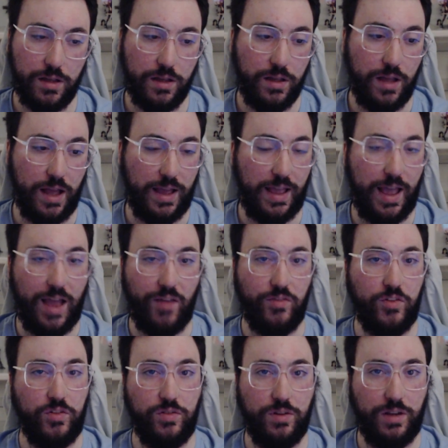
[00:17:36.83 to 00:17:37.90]
I
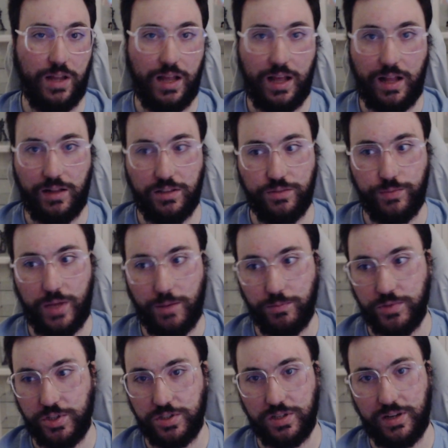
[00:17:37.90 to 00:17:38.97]
have to. I'll, I'm
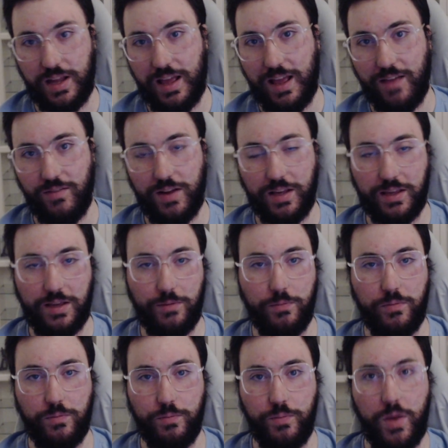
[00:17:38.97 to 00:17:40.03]
just gonna have like
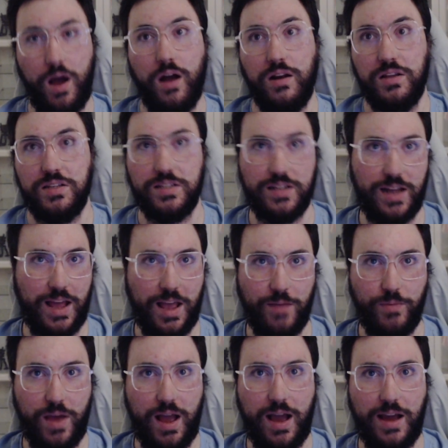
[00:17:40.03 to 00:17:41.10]
body
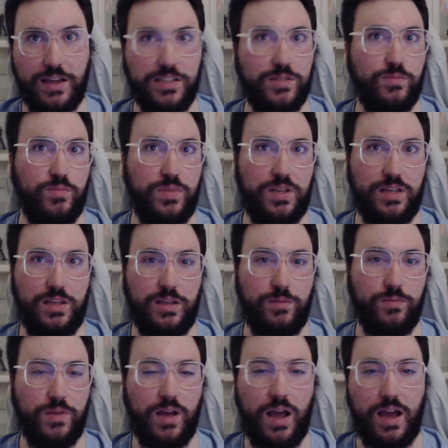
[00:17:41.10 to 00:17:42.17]
slam, ice
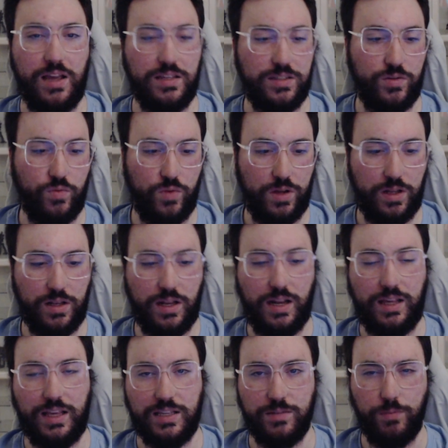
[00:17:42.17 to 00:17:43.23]
beam, icy wind, and I
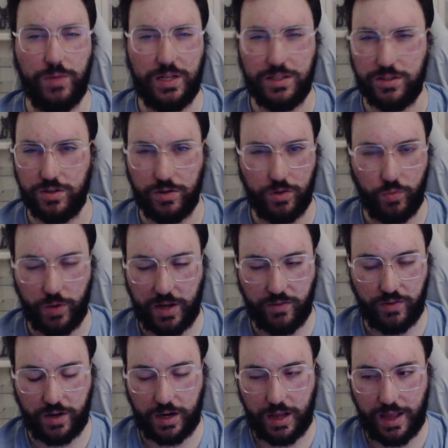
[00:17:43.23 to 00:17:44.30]
guess blizzard or
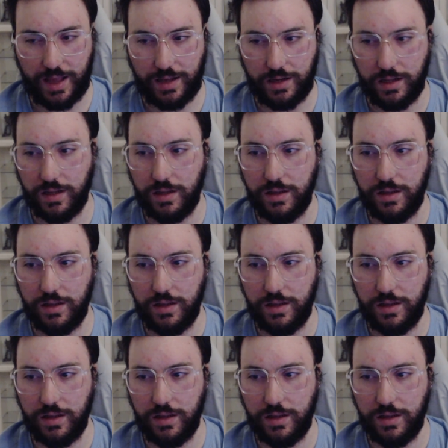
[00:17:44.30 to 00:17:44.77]
whatever I had.